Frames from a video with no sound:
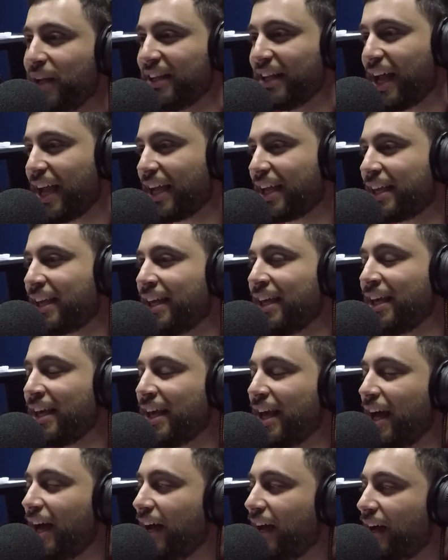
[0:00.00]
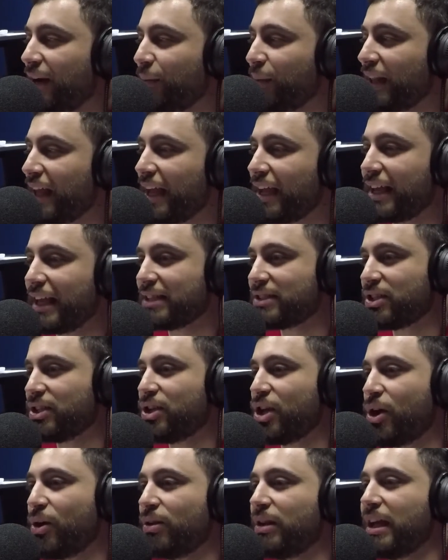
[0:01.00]
but get to
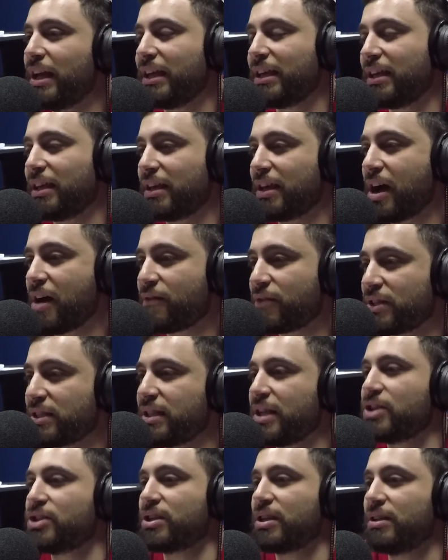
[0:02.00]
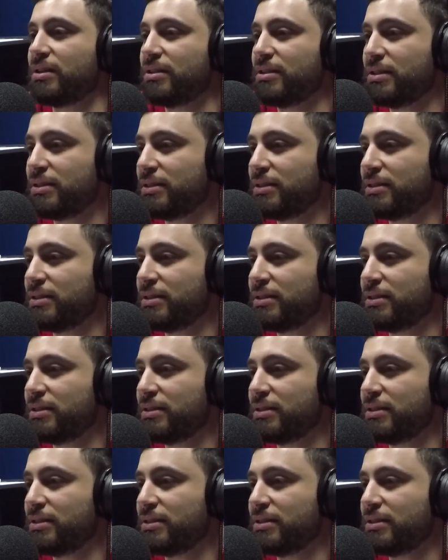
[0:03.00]
know, conversation,